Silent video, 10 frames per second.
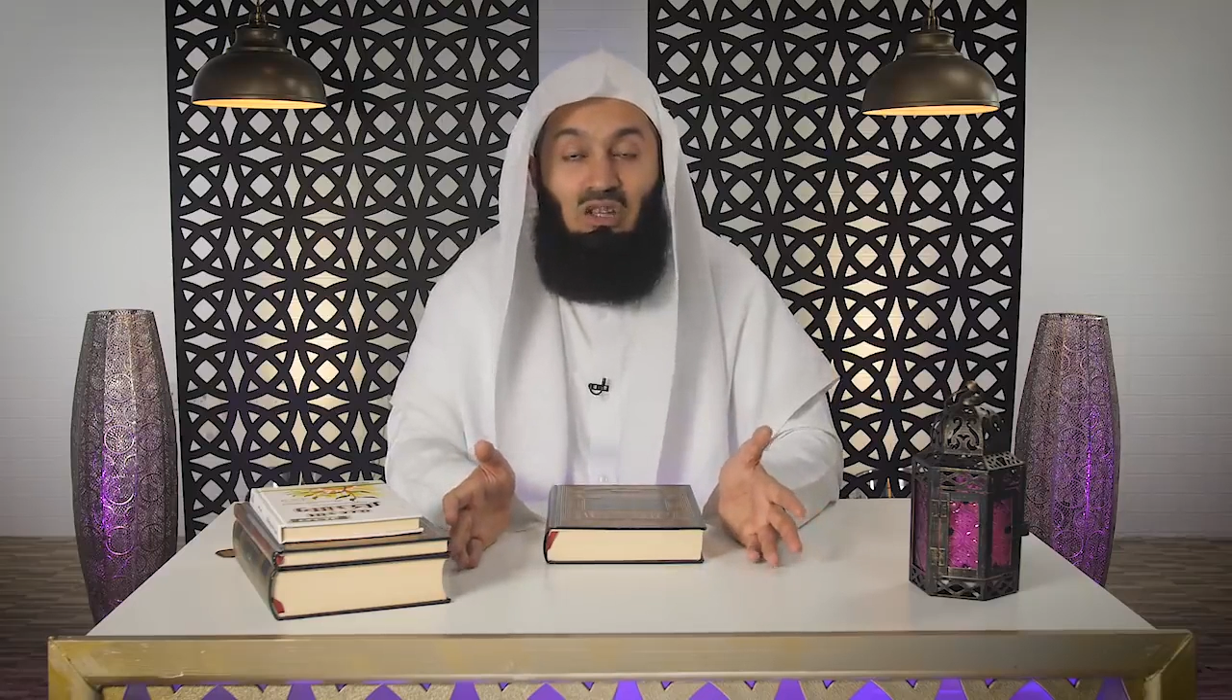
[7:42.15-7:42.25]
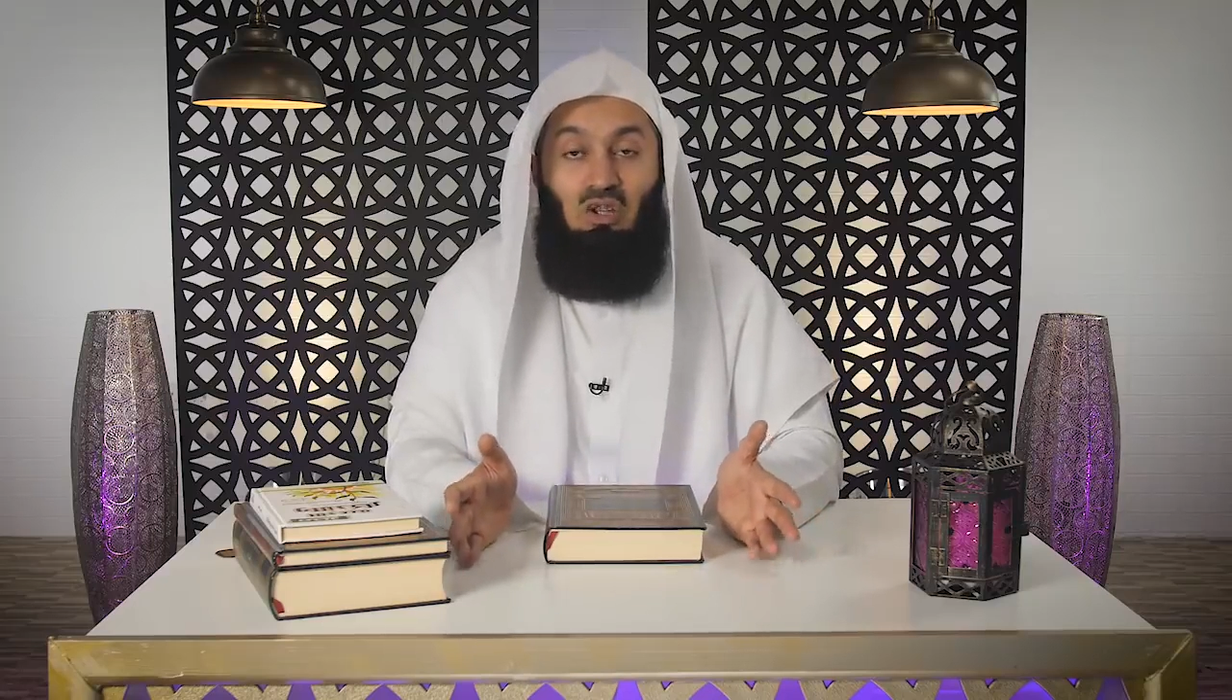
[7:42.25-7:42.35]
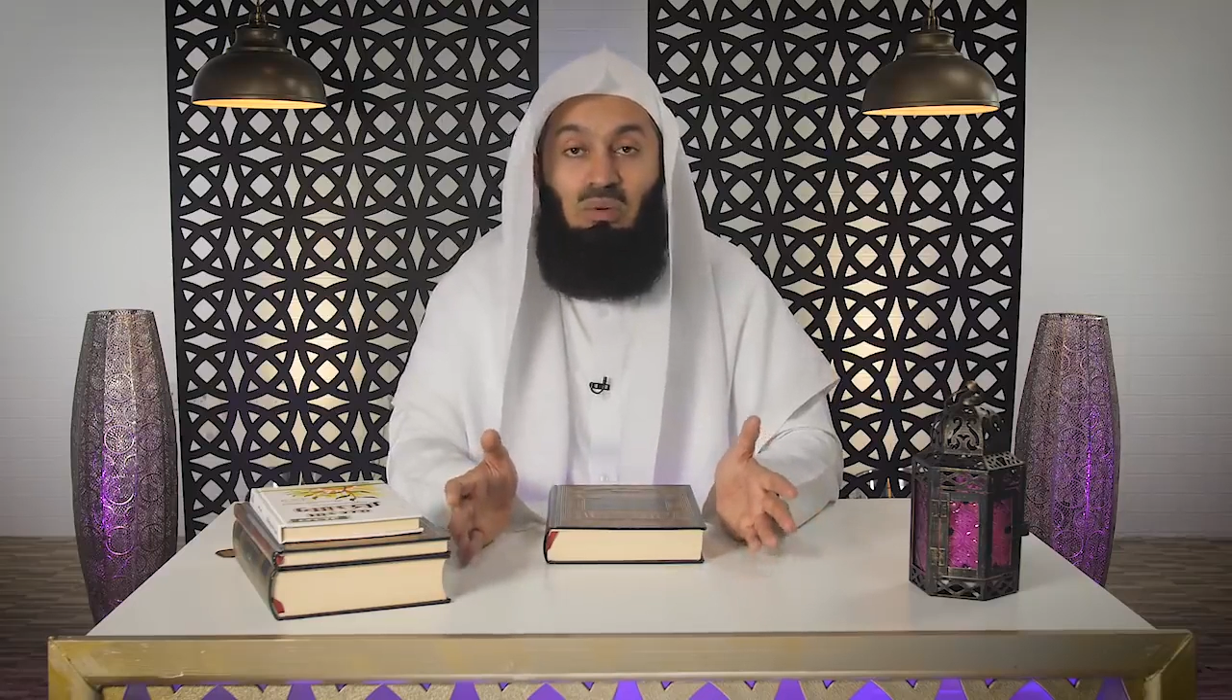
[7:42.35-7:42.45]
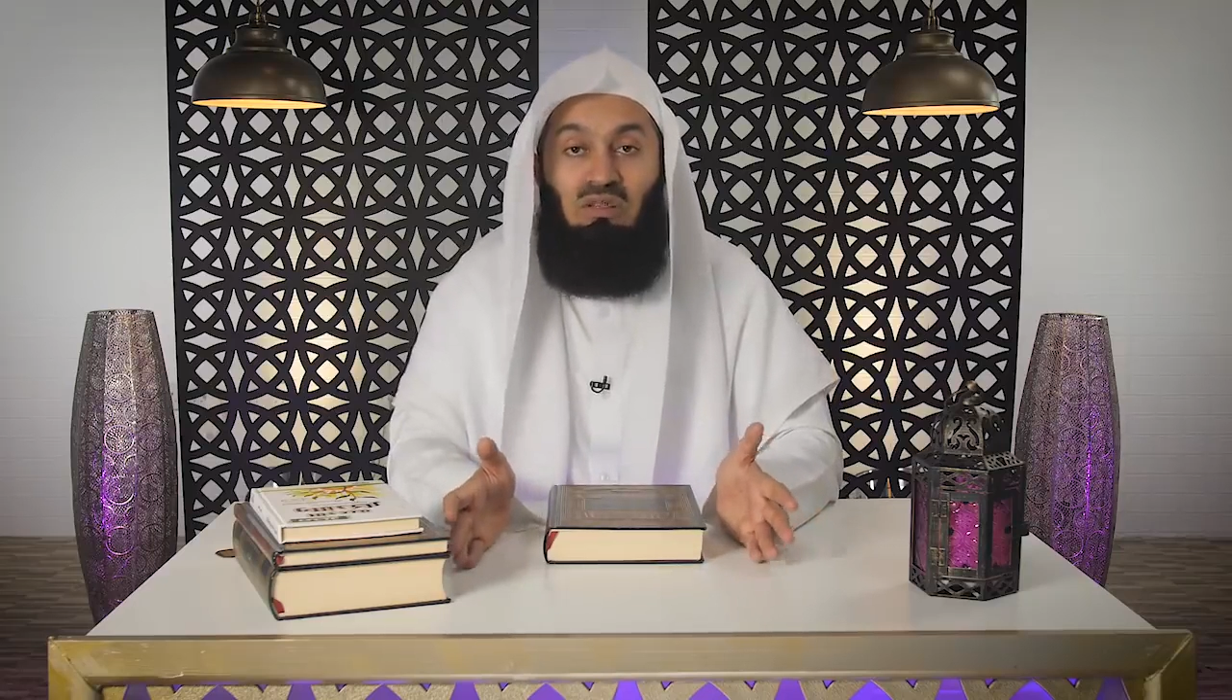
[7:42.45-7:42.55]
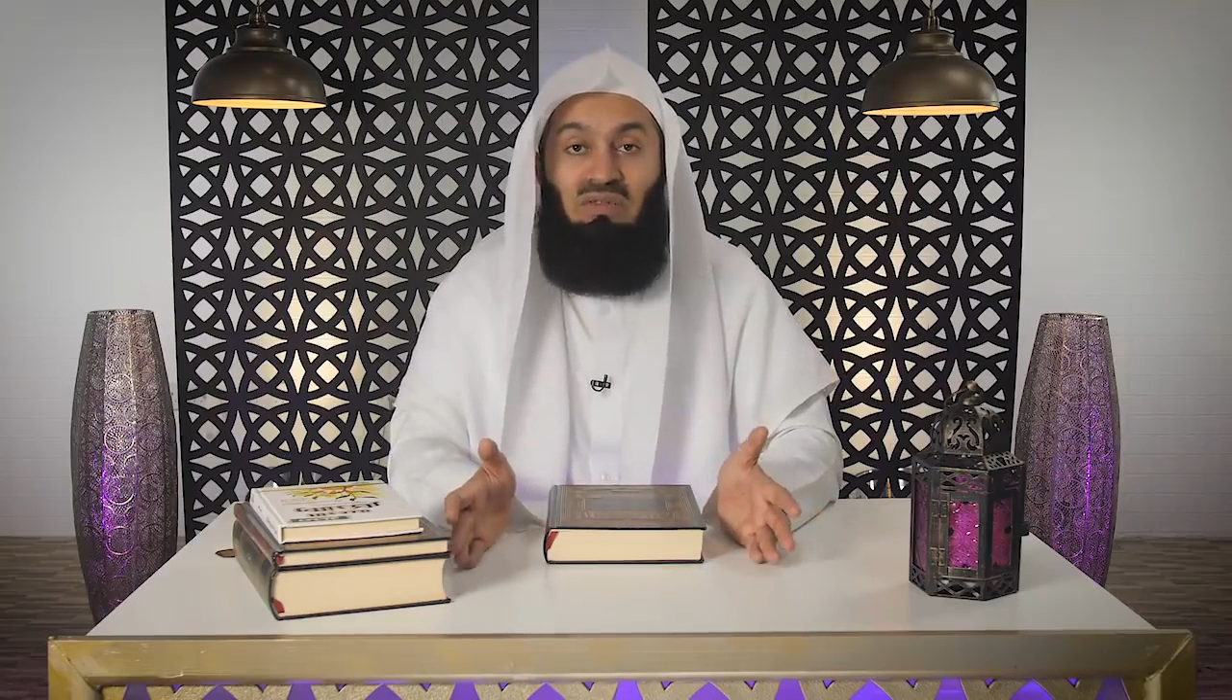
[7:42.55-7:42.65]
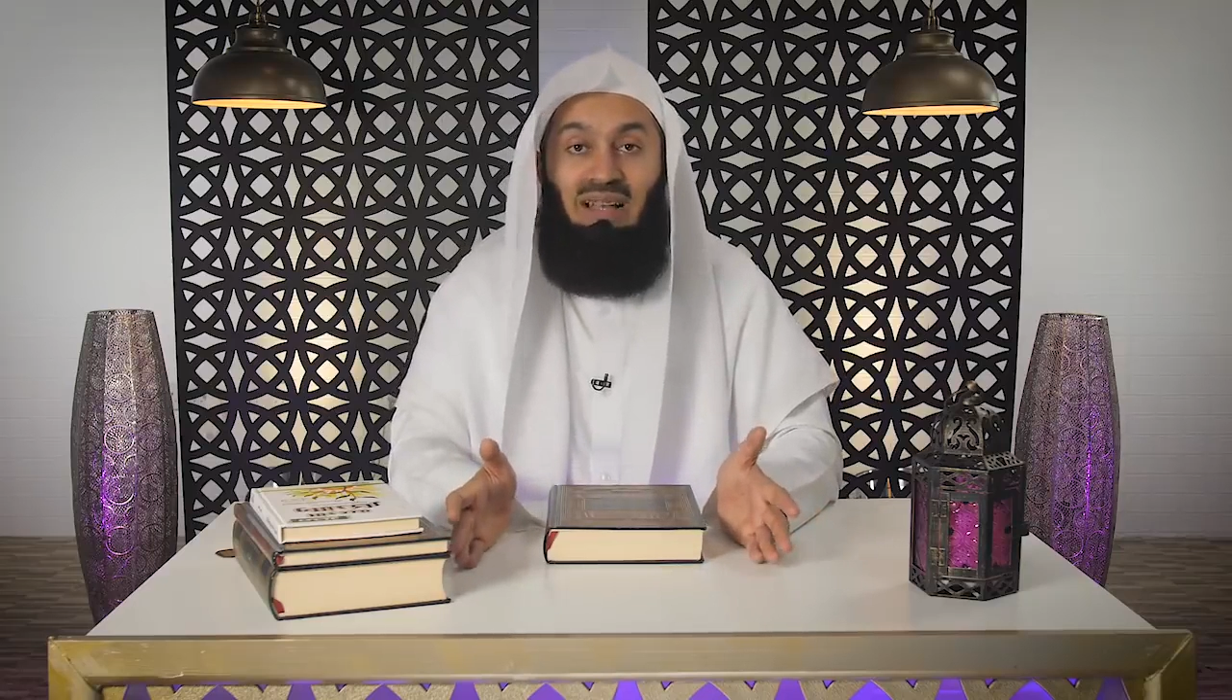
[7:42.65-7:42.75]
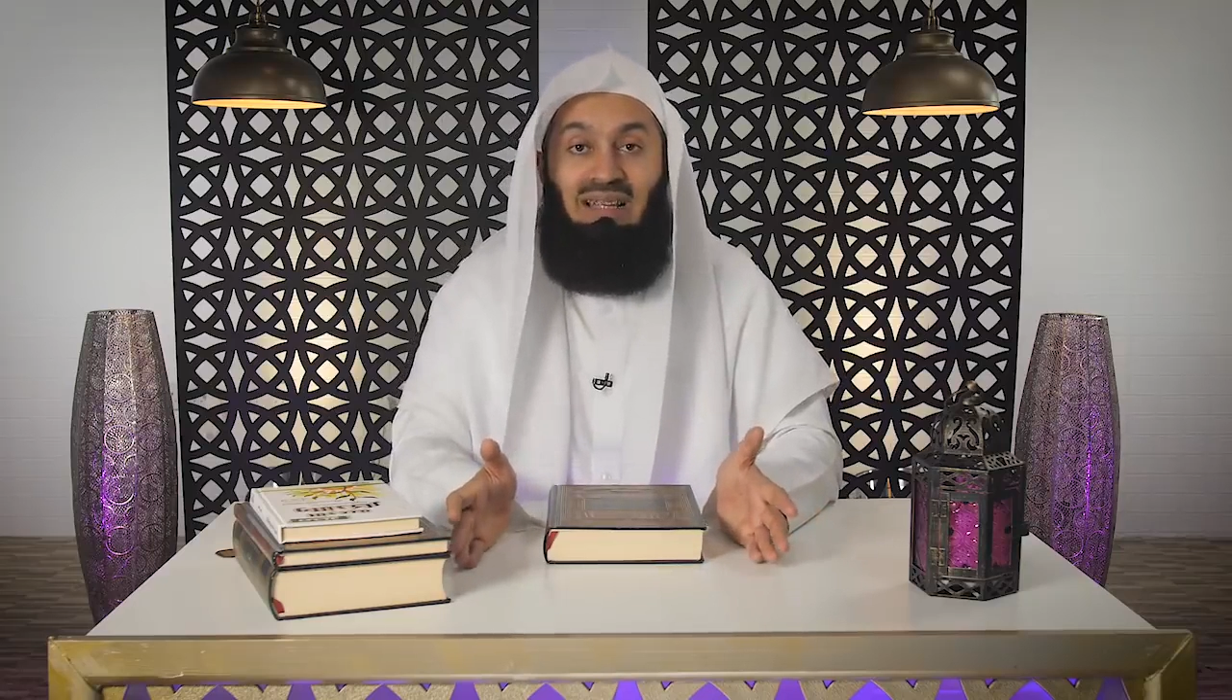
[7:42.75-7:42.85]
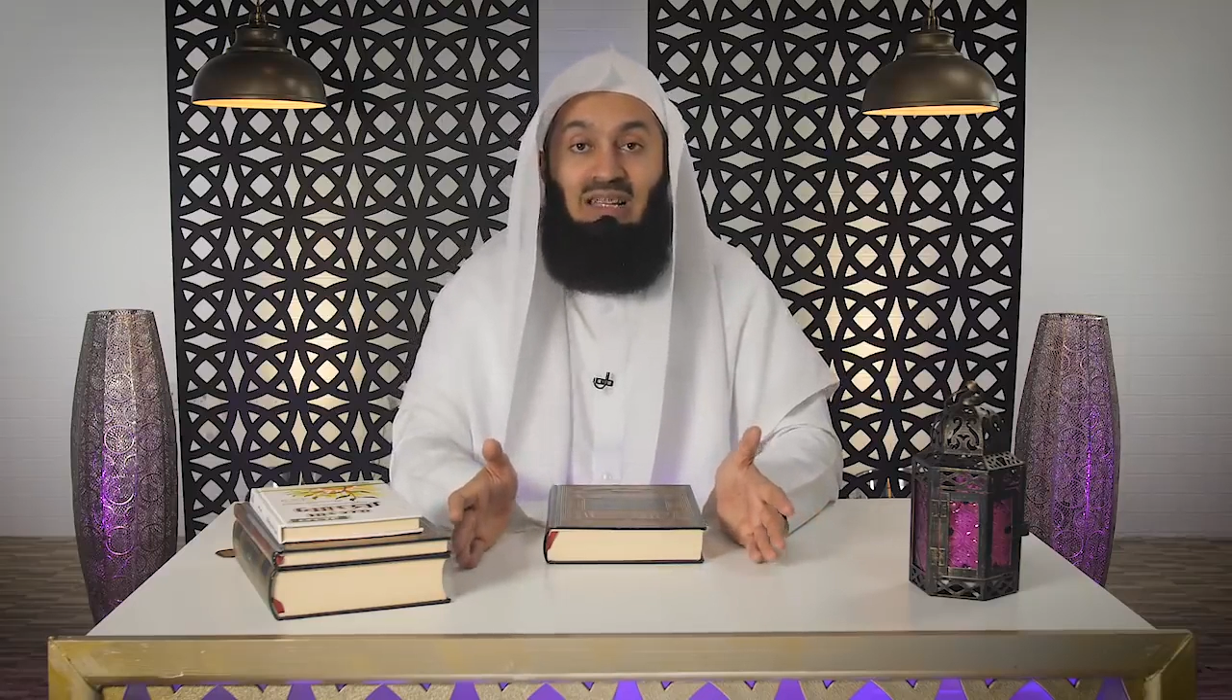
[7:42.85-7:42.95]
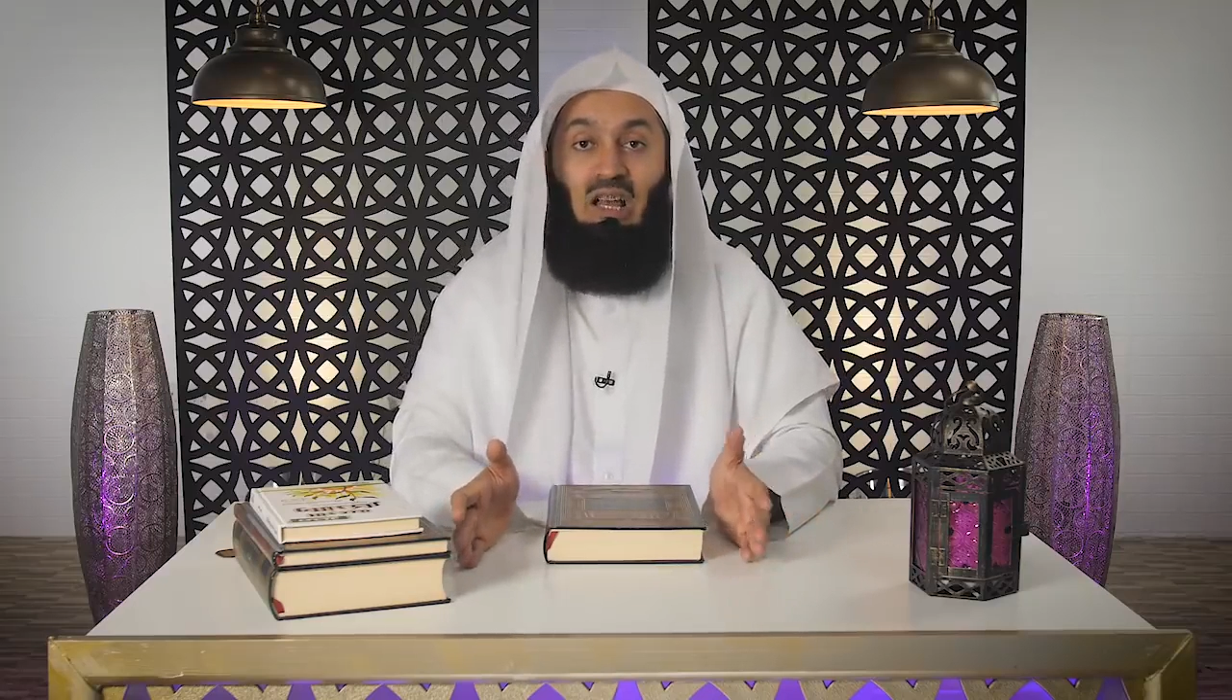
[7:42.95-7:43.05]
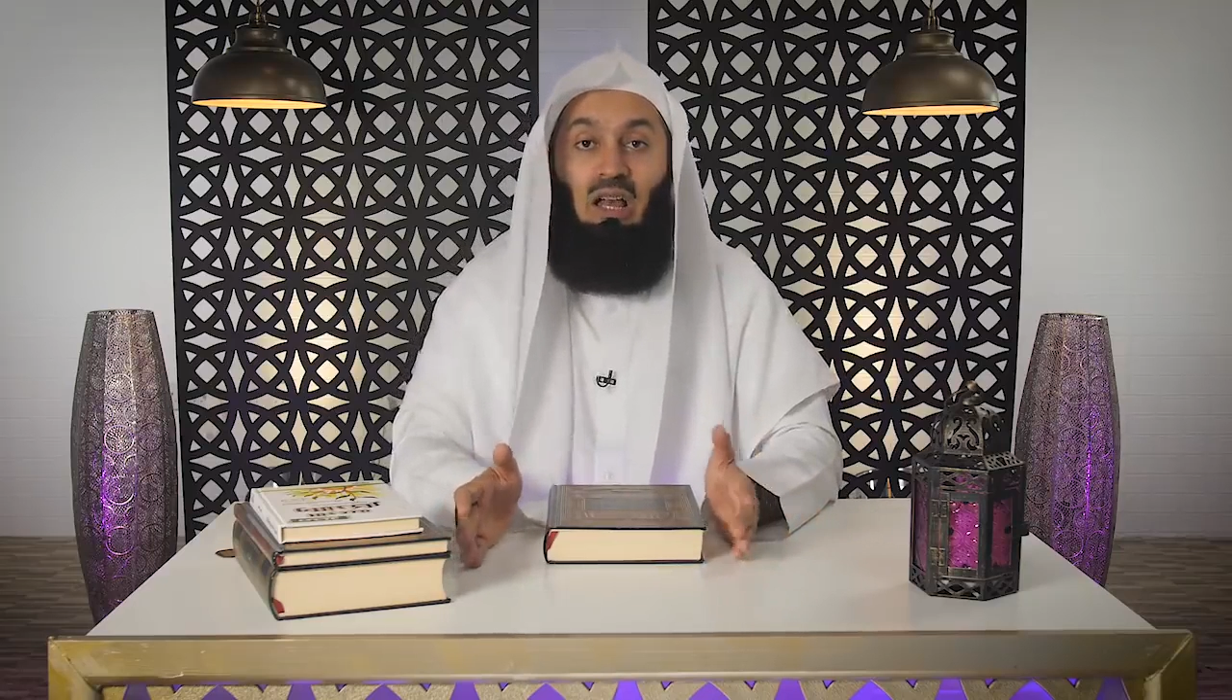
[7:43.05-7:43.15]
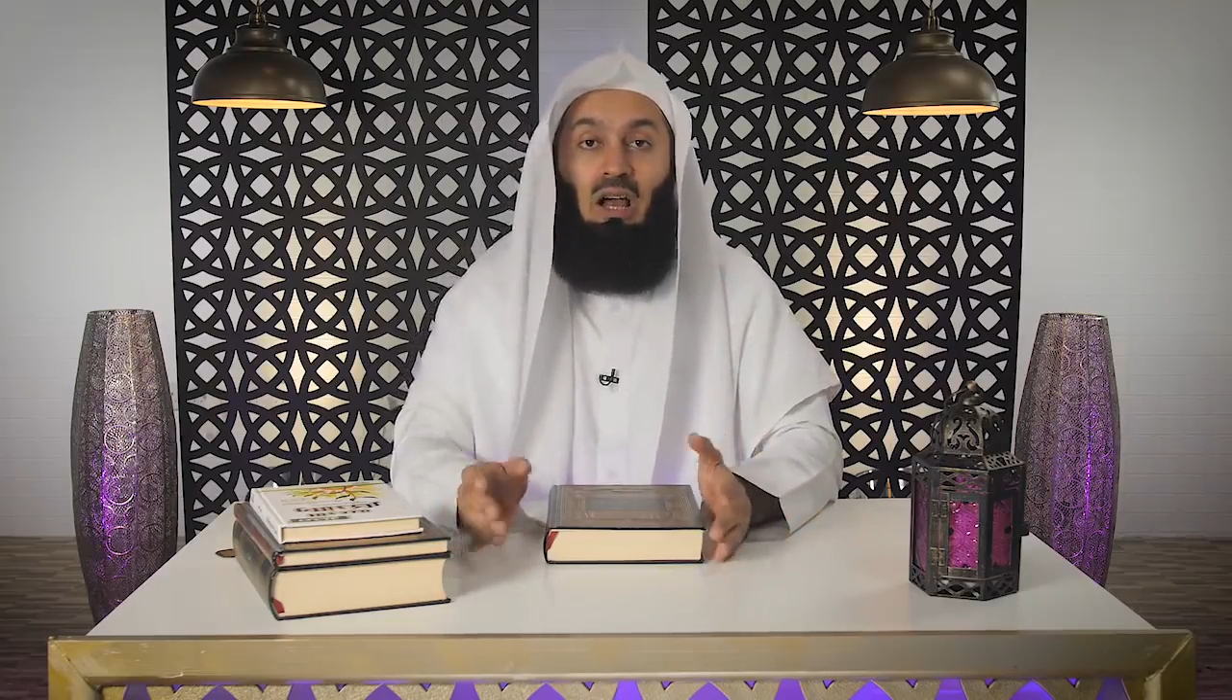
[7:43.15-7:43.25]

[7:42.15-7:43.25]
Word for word: and you will find